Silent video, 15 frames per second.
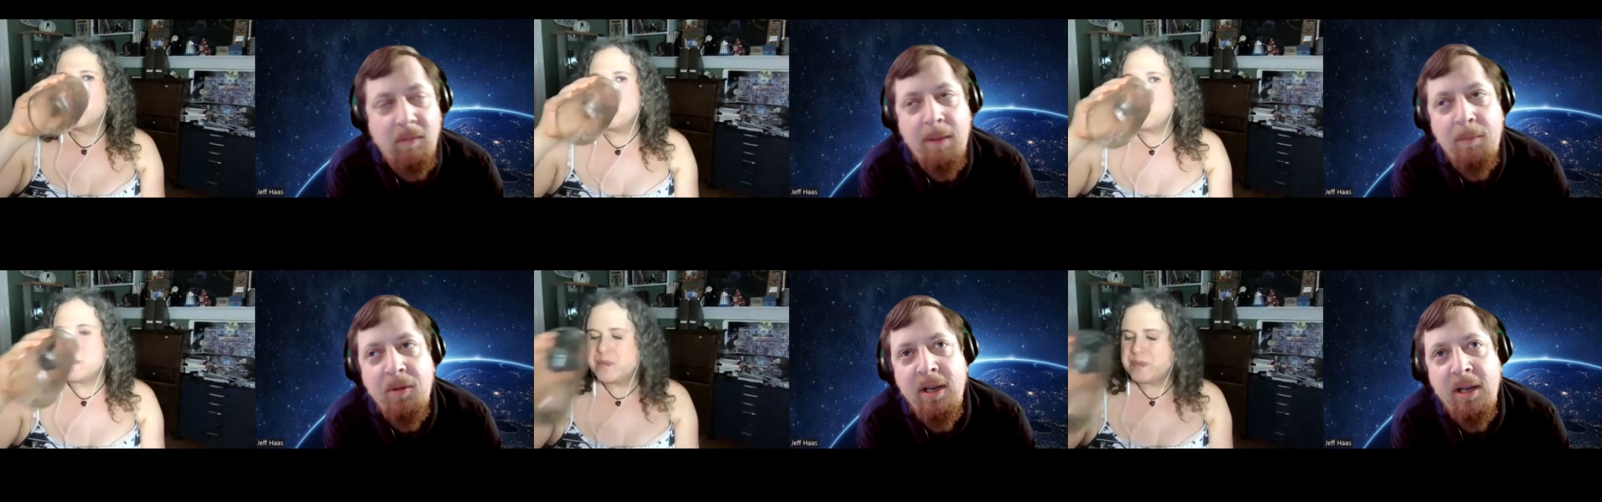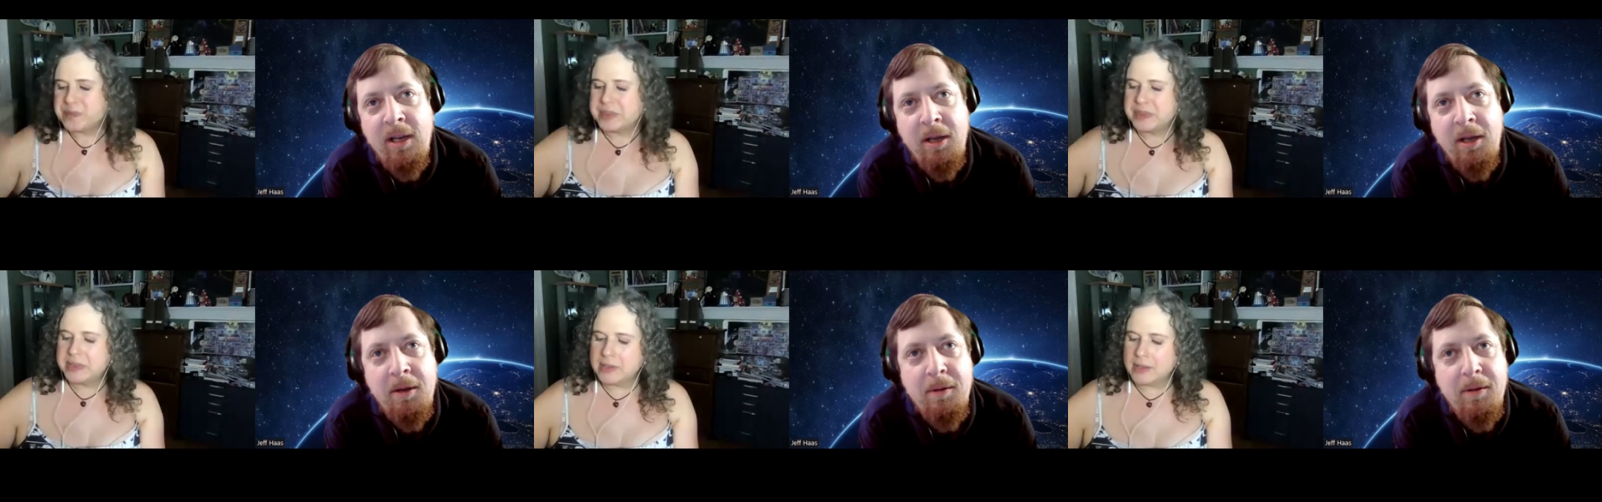Speaker 1: I'm
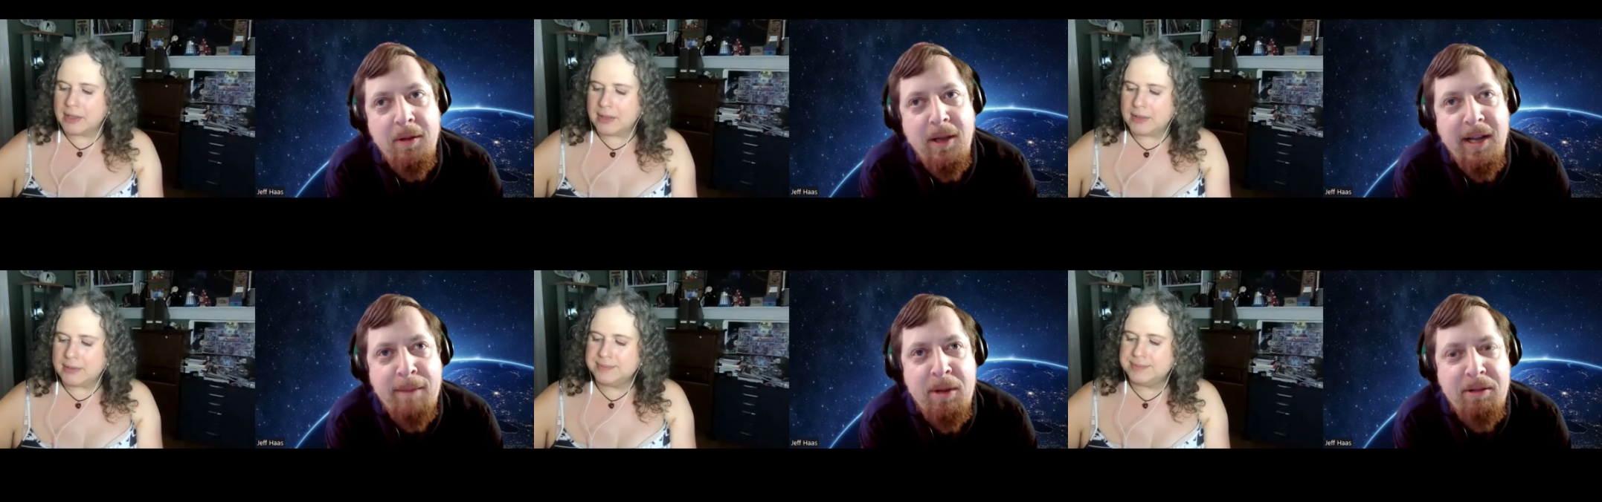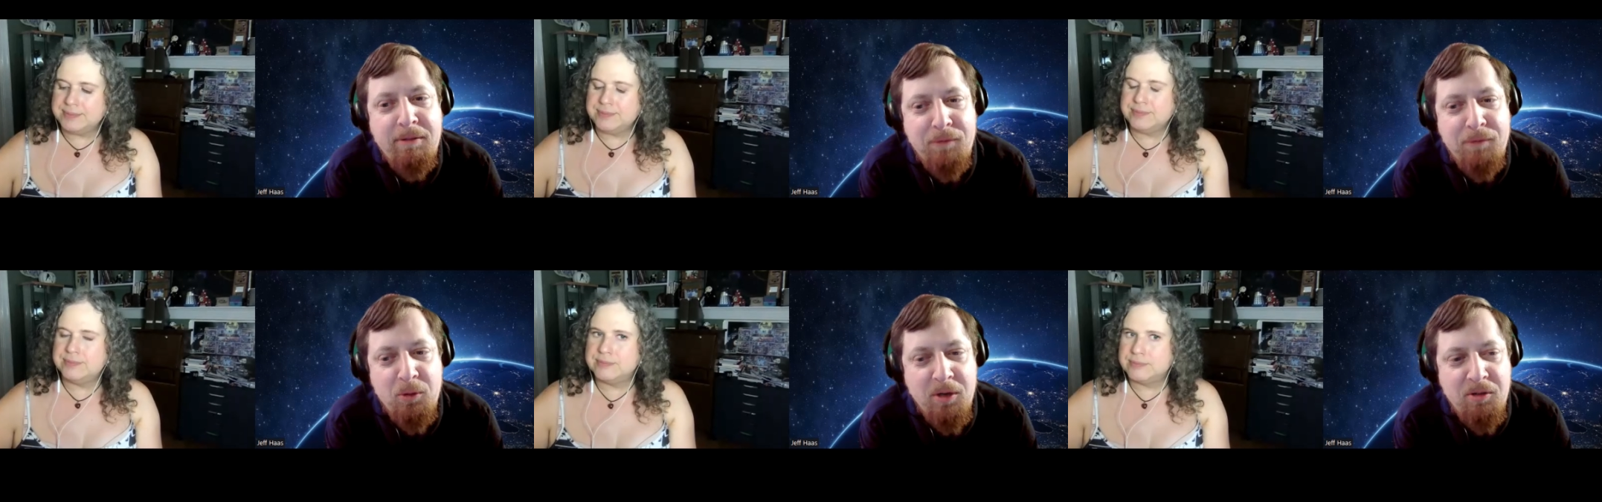gonna. Okay, I'm gonna
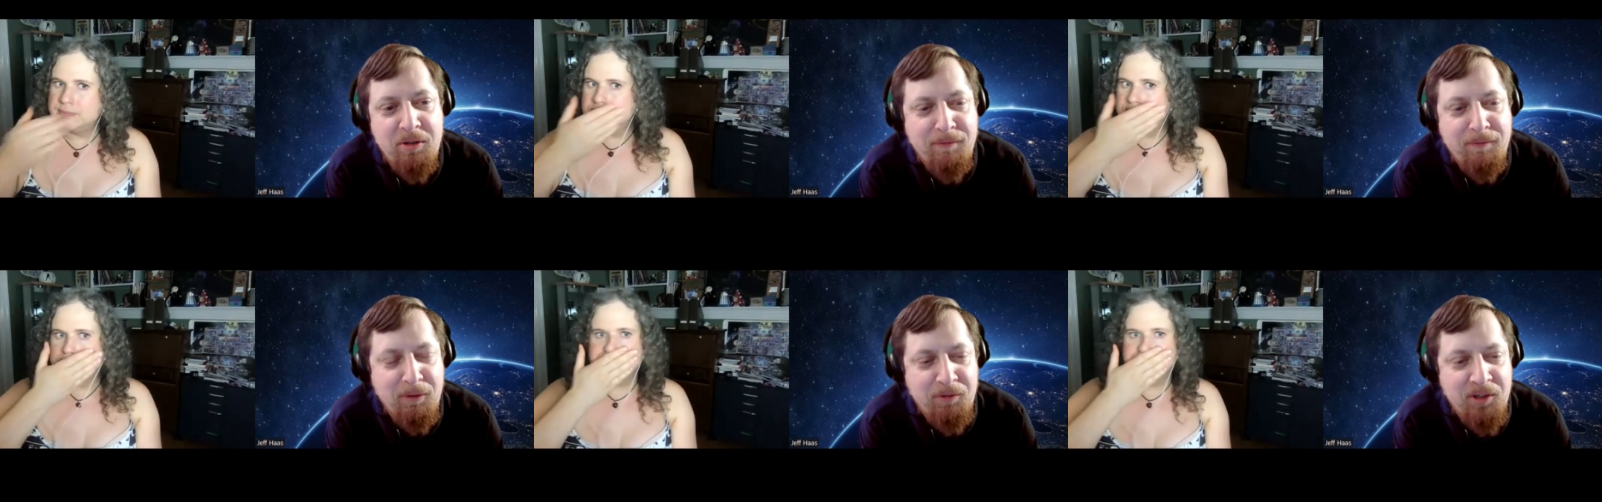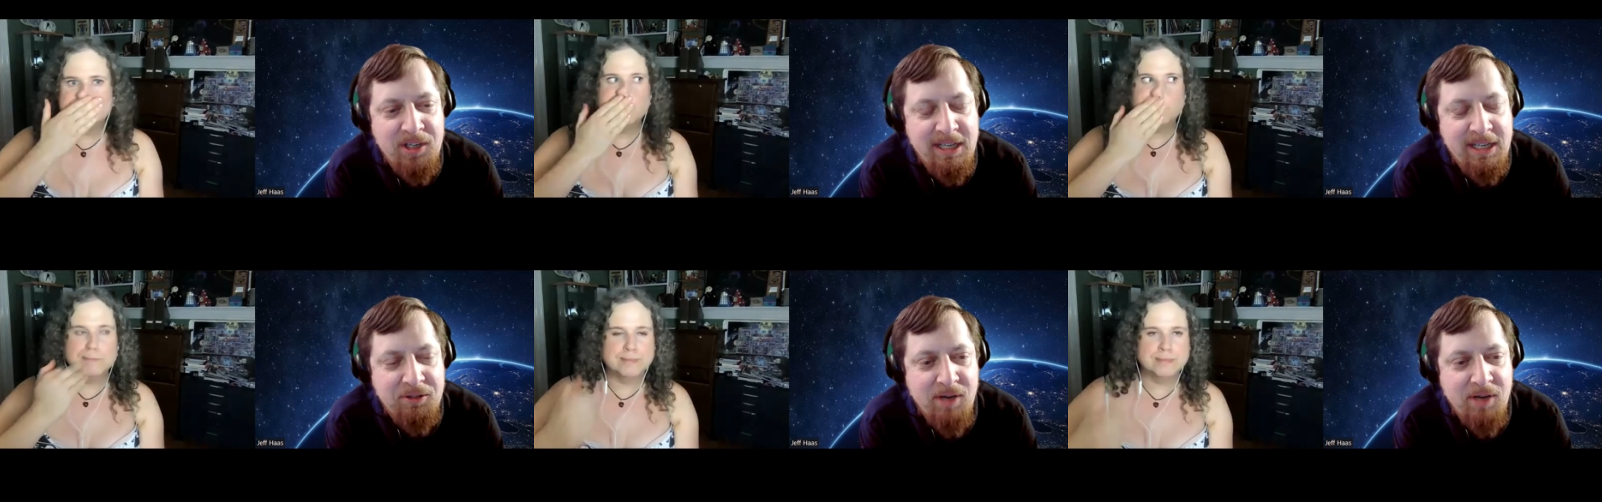ask a few questions. Feel free
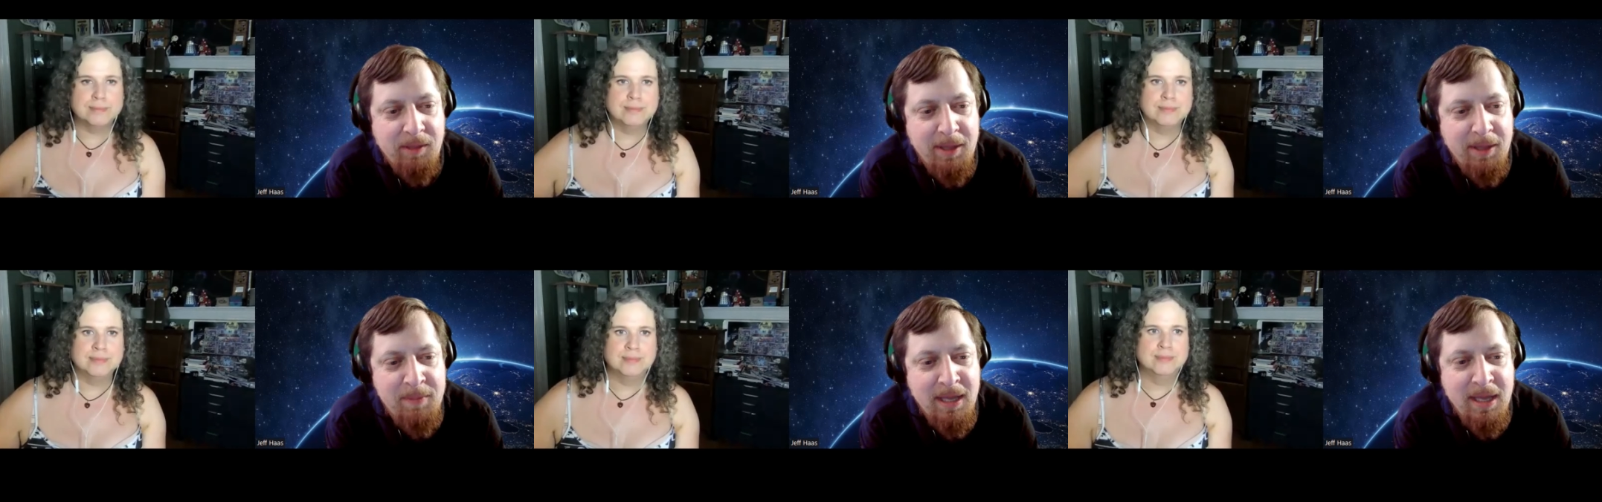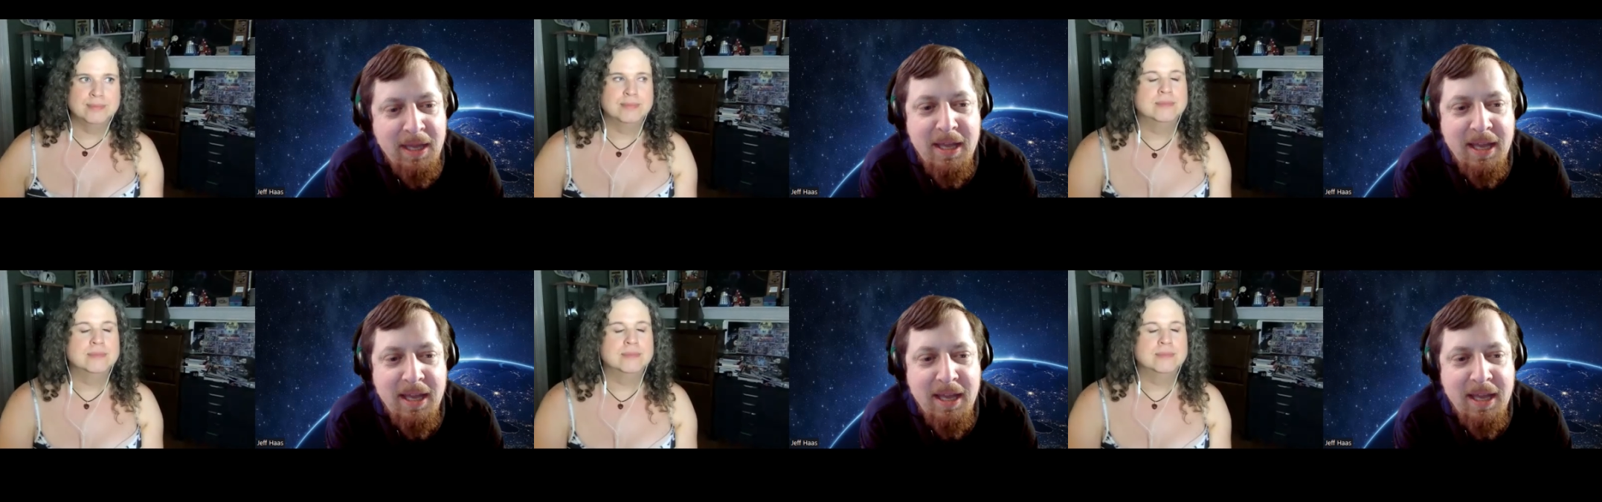to dance around them.